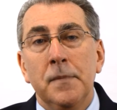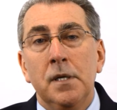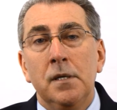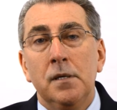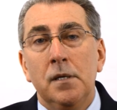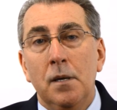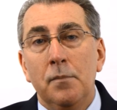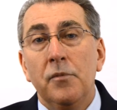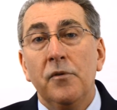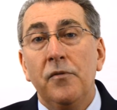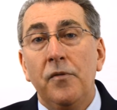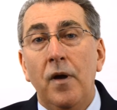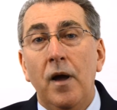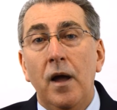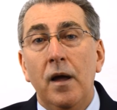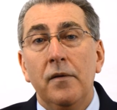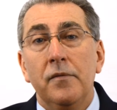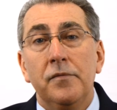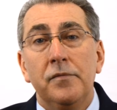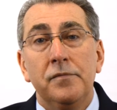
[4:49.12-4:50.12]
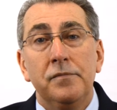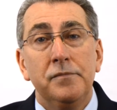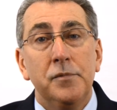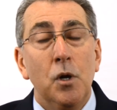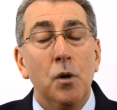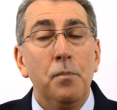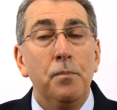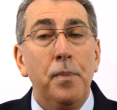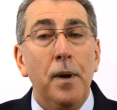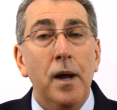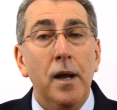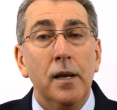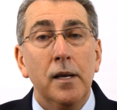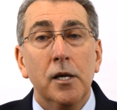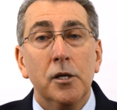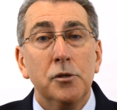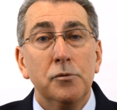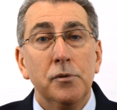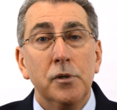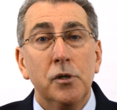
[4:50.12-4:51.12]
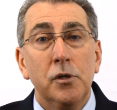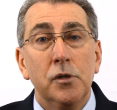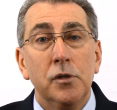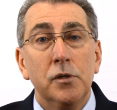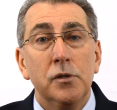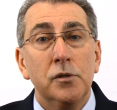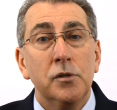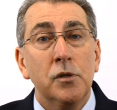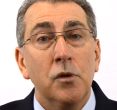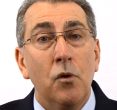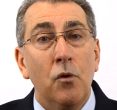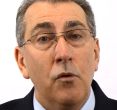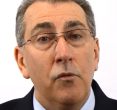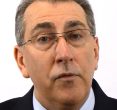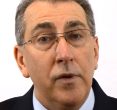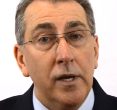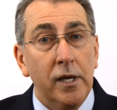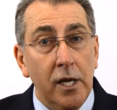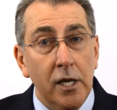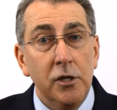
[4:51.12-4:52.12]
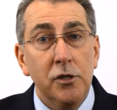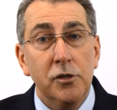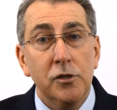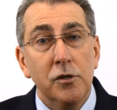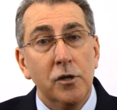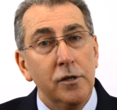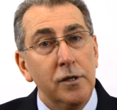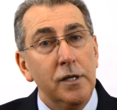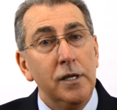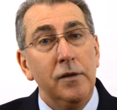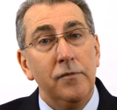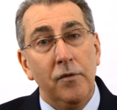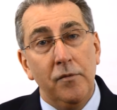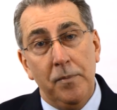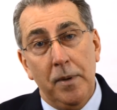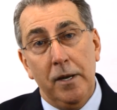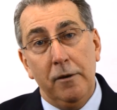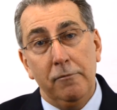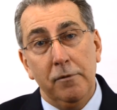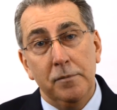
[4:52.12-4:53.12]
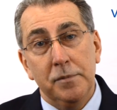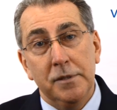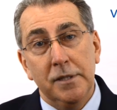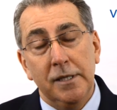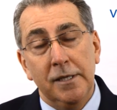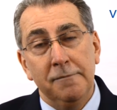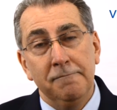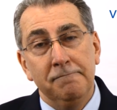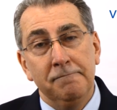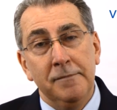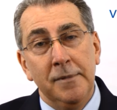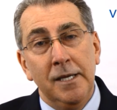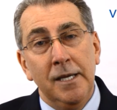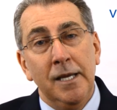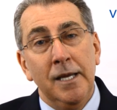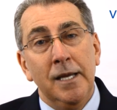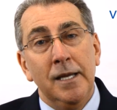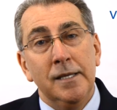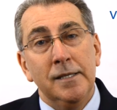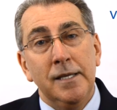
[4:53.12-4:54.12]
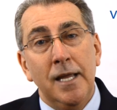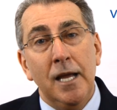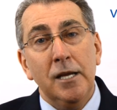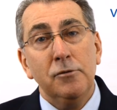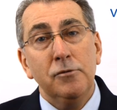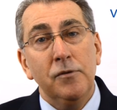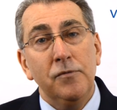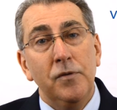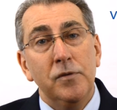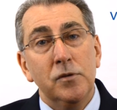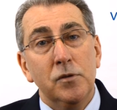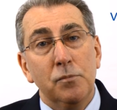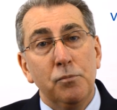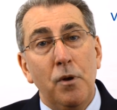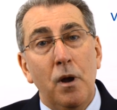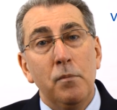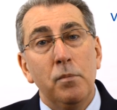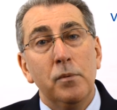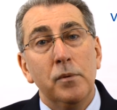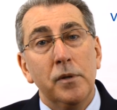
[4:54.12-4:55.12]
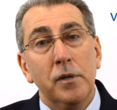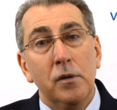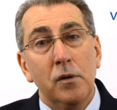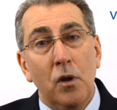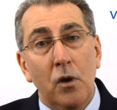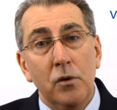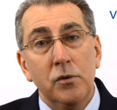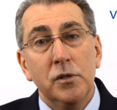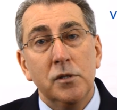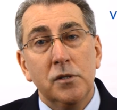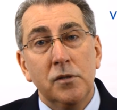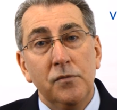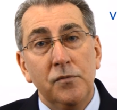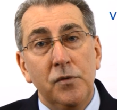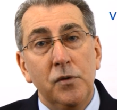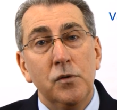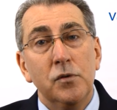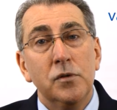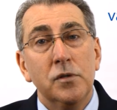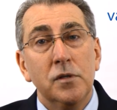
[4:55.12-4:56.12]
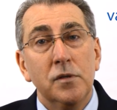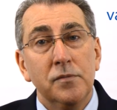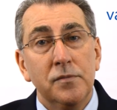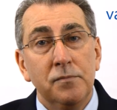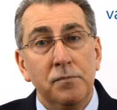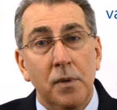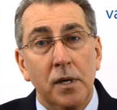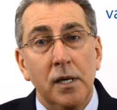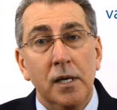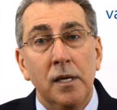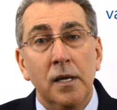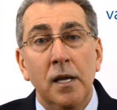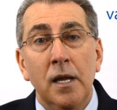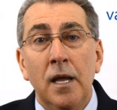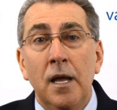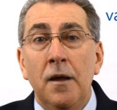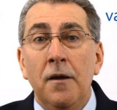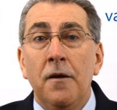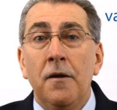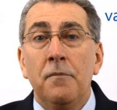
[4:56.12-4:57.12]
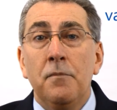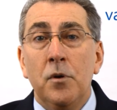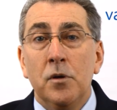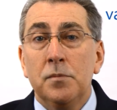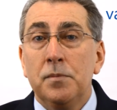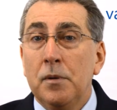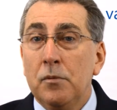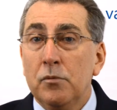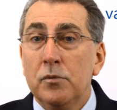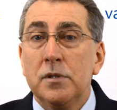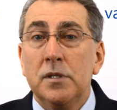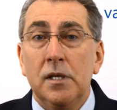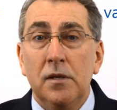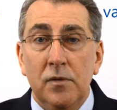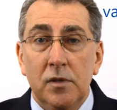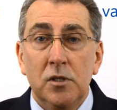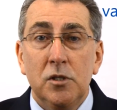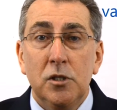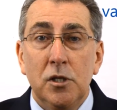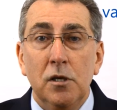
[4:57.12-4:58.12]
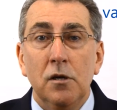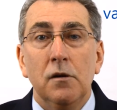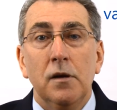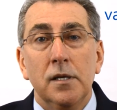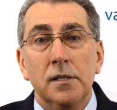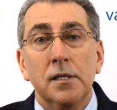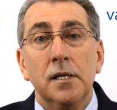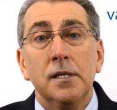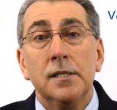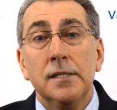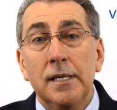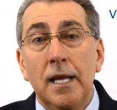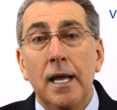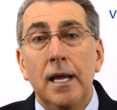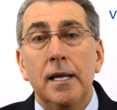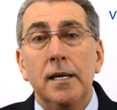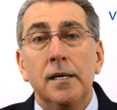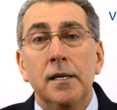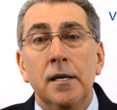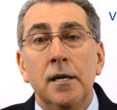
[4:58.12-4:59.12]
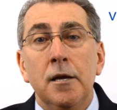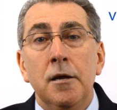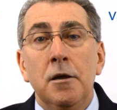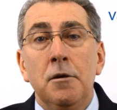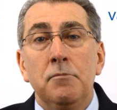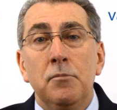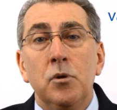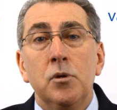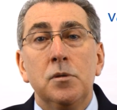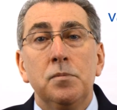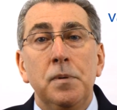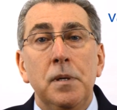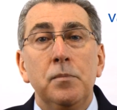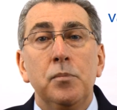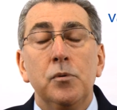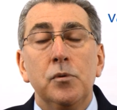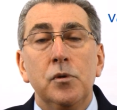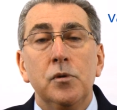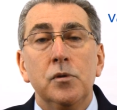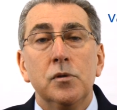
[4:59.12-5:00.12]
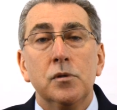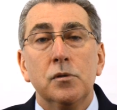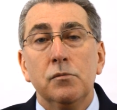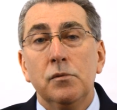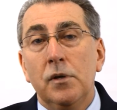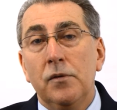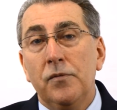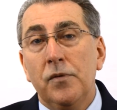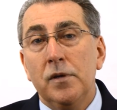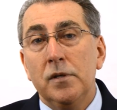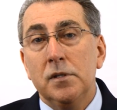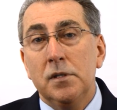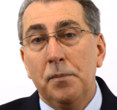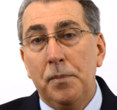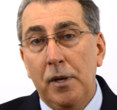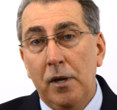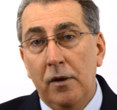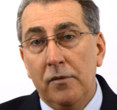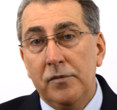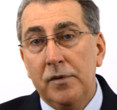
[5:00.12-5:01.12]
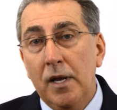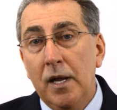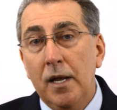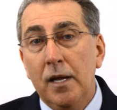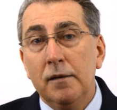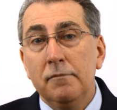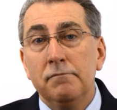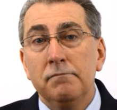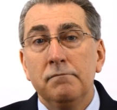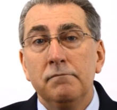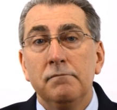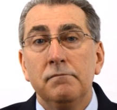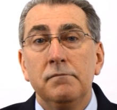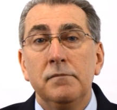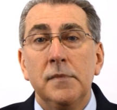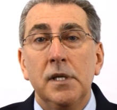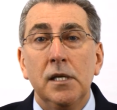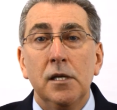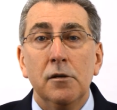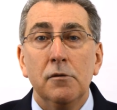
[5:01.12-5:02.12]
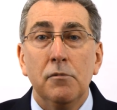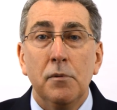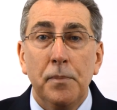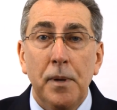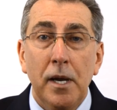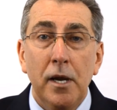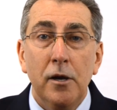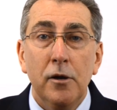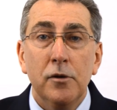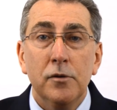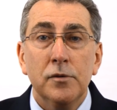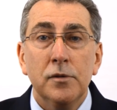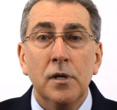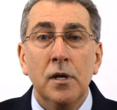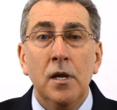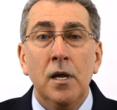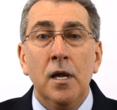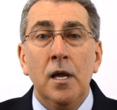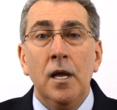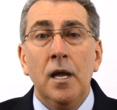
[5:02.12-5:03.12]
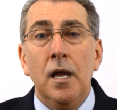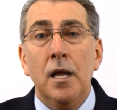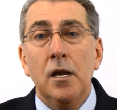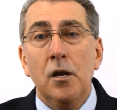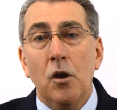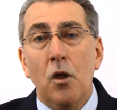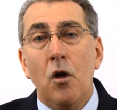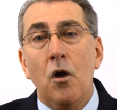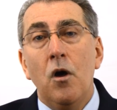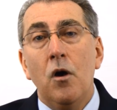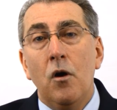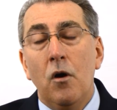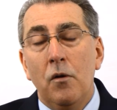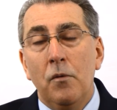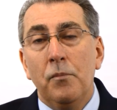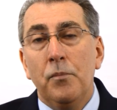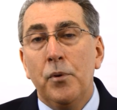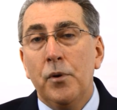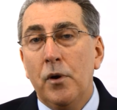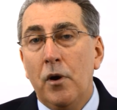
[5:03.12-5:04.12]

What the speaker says: Number 5, don't buy luxury goods or vacation on the eve of bankruptcy. Tax refunds are probably the largest infusion of money most people receive each year. As I said, most people use a refund to pay off debt, needed repairs, and long put